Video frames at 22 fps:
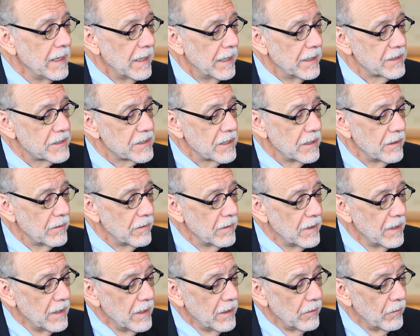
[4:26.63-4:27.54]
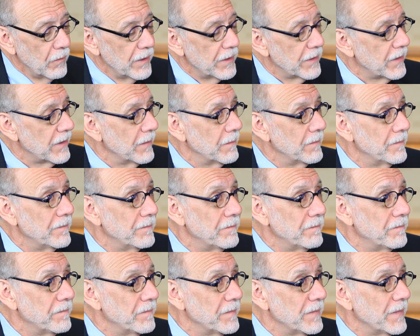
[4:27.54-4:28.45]
And so with
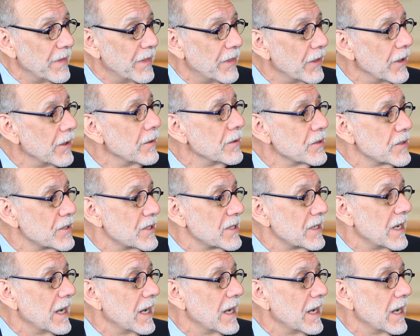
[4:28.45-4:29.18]
those